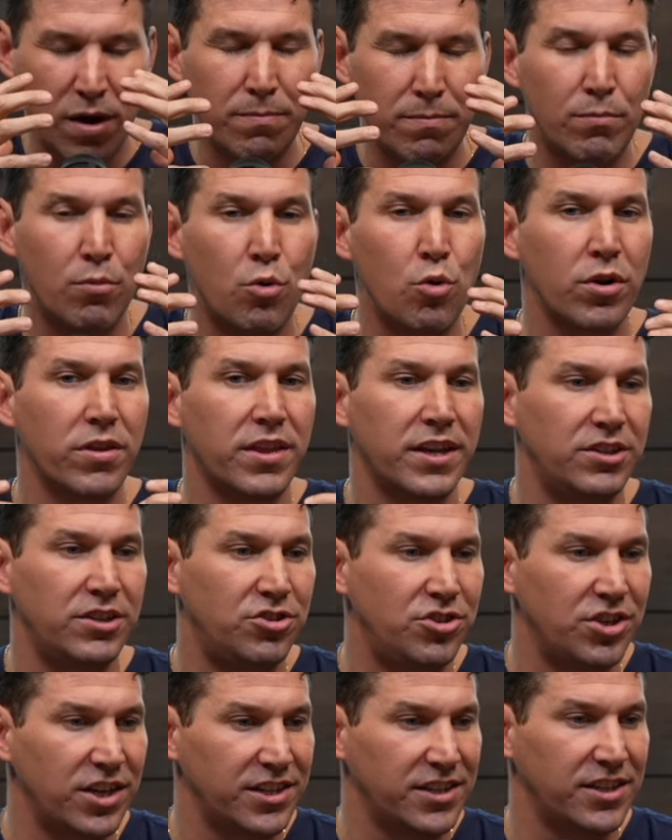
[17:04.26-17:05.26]
more than
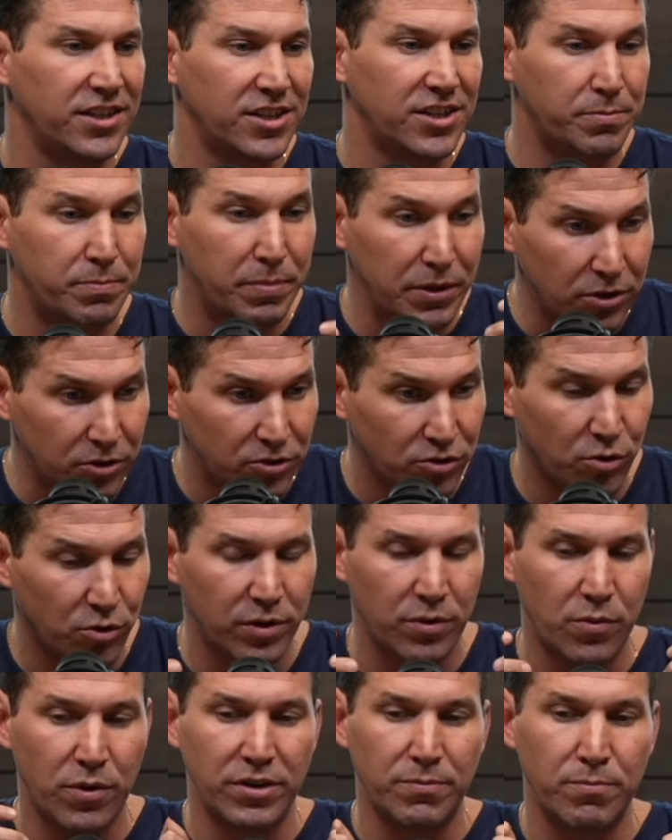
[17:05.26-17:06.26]
just the spiritual.
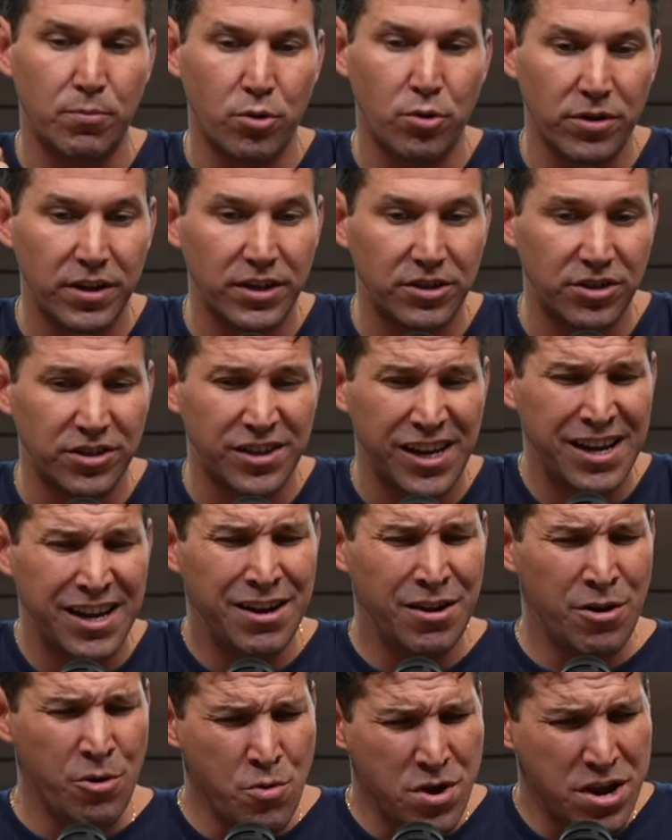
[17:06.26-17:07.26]
Yeah. We want more than just
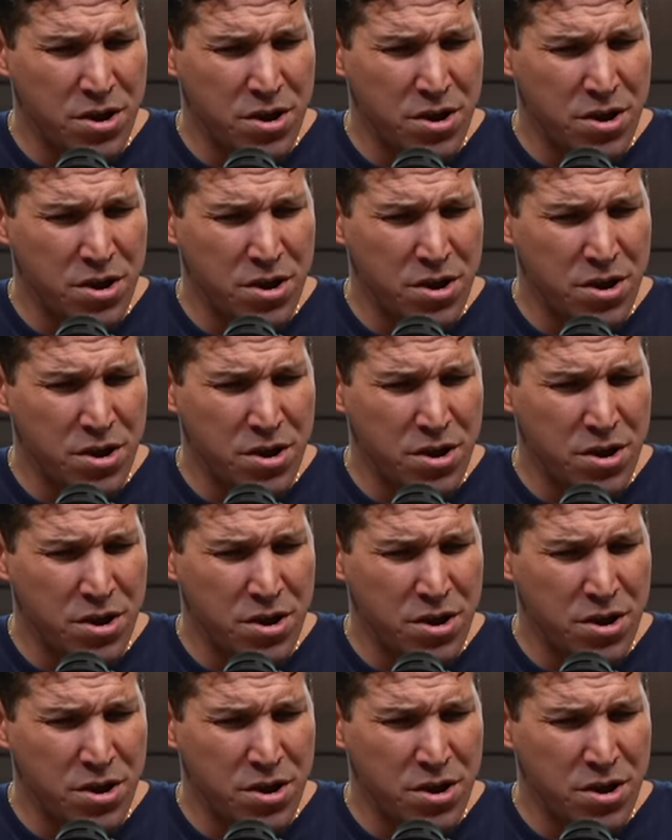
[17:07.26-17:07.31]
we, because